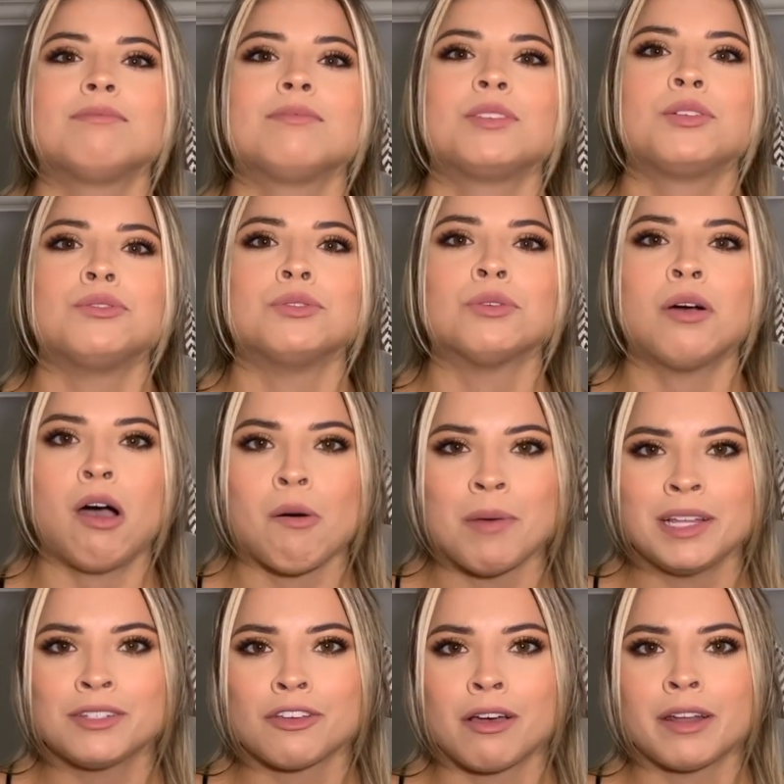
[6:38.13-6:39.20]
who
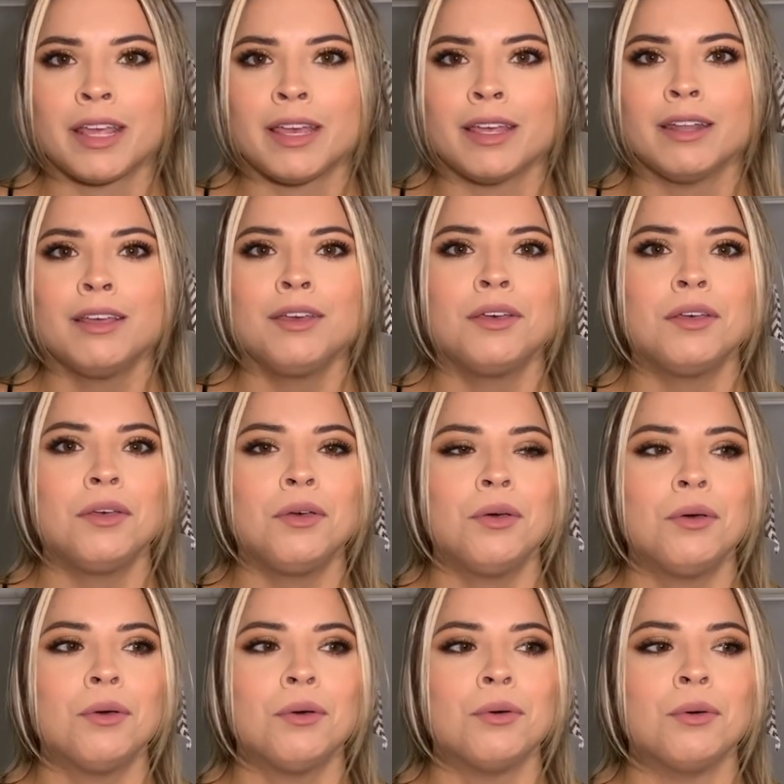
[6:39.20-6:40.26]
comment on it,
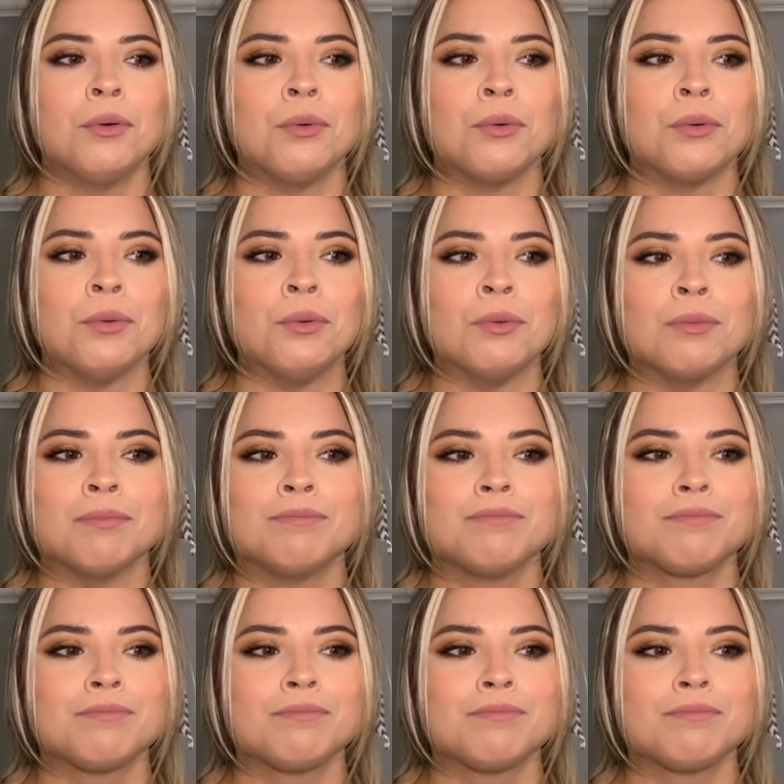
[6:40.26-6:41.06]
who